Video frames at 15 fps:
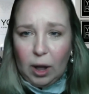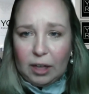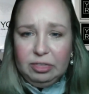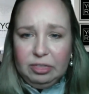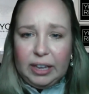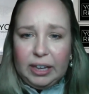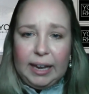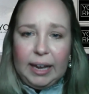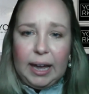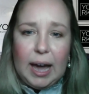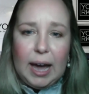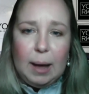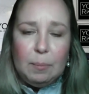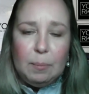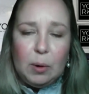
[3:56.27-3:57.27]
One thing,
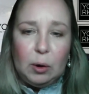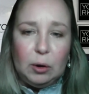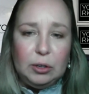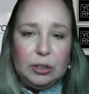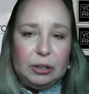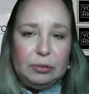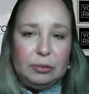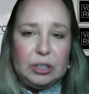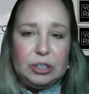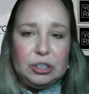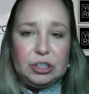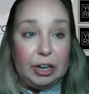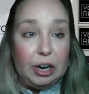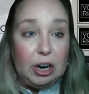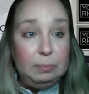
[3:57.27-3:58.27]
earlier
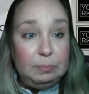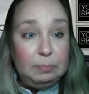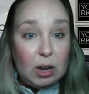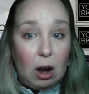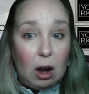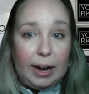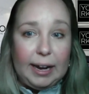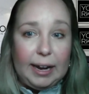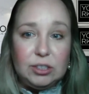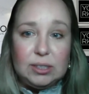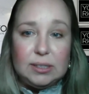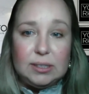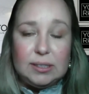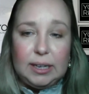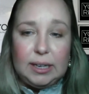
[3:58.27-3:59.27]
this year, our
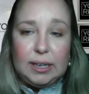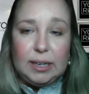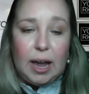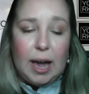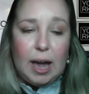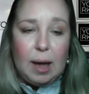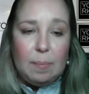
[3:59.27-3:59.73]
agency